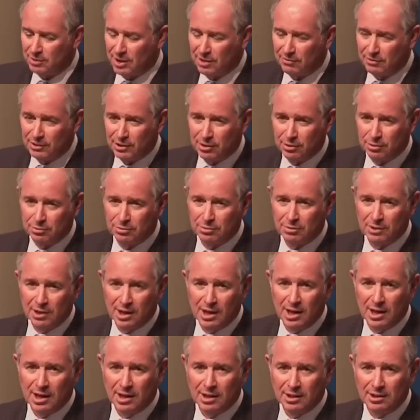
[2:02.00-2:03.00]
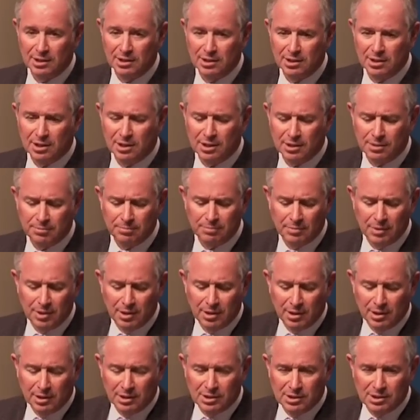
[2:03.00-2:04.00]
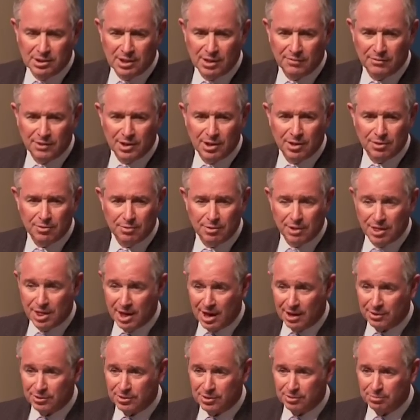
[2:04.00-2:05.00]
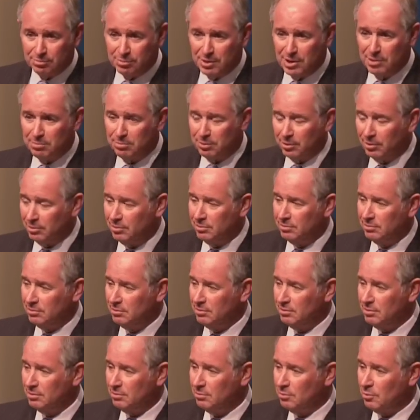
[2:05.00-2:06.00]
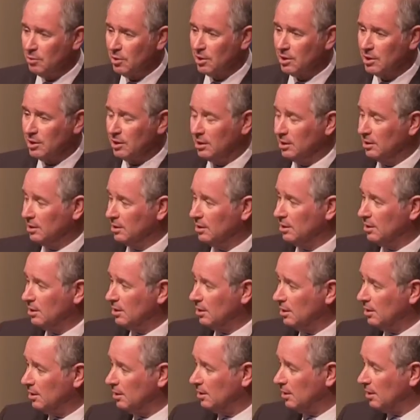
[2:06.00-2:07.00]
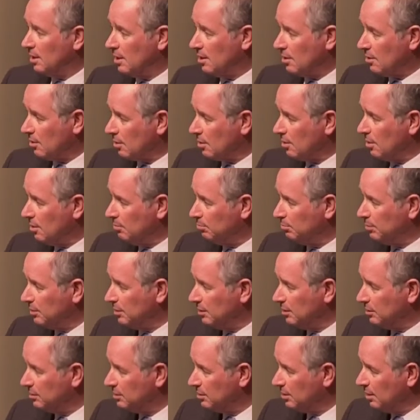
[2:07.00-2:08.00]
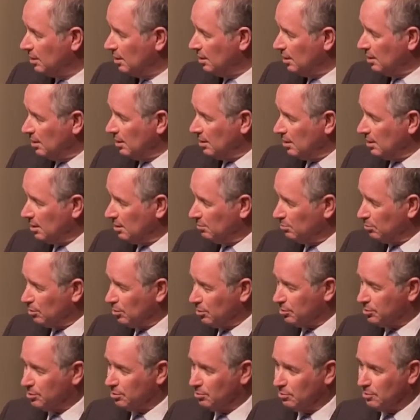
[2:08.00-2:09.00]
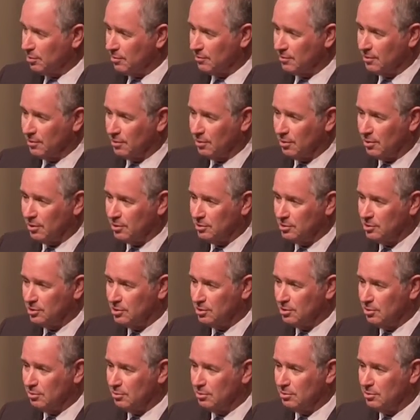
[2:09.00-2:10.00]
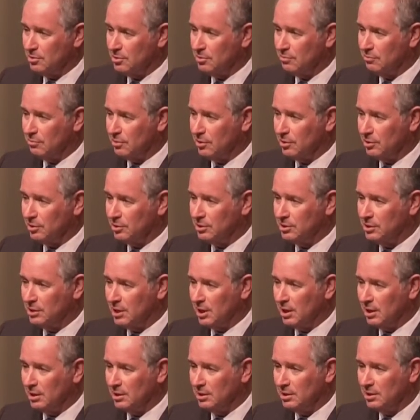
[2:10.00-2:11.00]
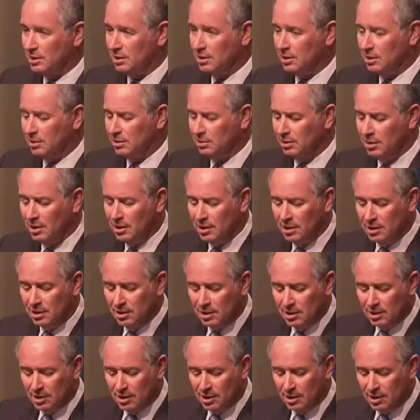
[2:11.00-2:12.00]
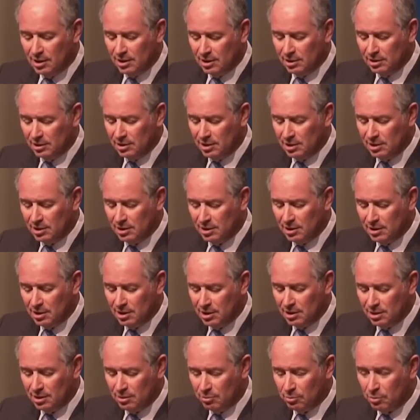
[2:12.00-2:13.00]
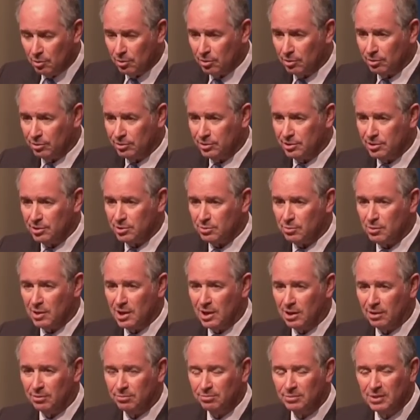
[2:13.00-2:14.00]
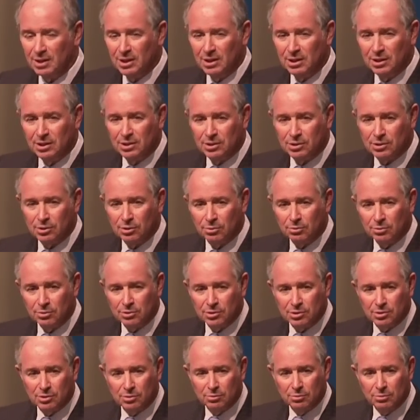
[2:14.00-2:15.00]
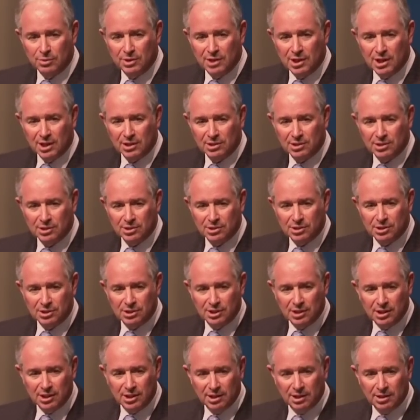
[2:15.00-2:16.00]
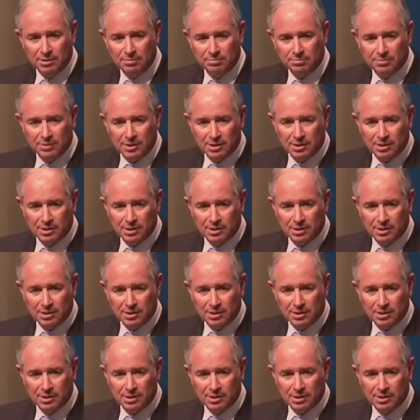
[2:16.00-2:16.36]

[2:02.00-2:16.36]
revenue and uh, 700,000 people working uh, at our companies. And we're also one of the largest owners of real estate uh, uh, in, in the world as well. So, so we get to see,